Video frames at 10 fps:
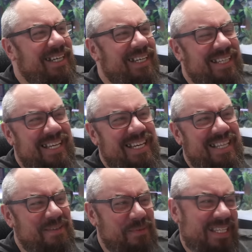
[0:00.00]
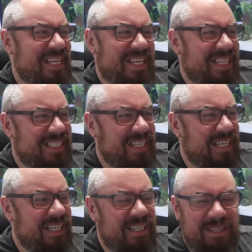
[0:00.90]
And then they would say things
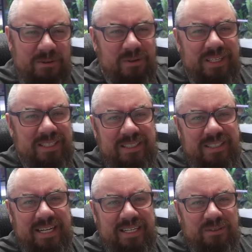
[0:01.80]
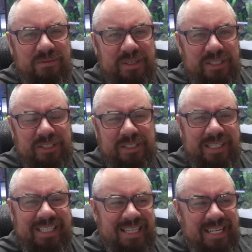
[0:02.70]
like, oh, this is an angelfish.
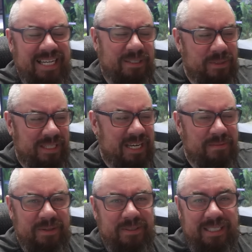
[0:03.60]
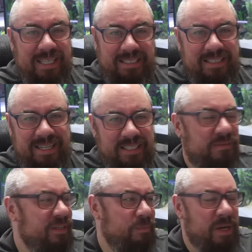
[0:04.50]
And then the next one that came around said, this is an
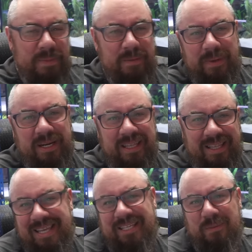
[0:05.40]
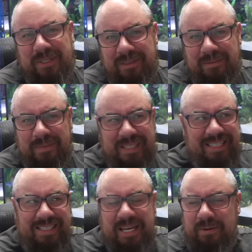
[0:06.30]
angelfish, but a bit bigger than the last one. They
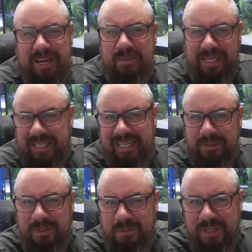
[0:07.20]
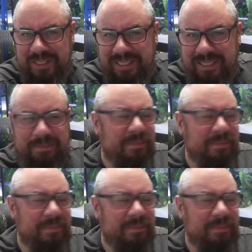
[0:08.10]
didn't tell you how big the last one was.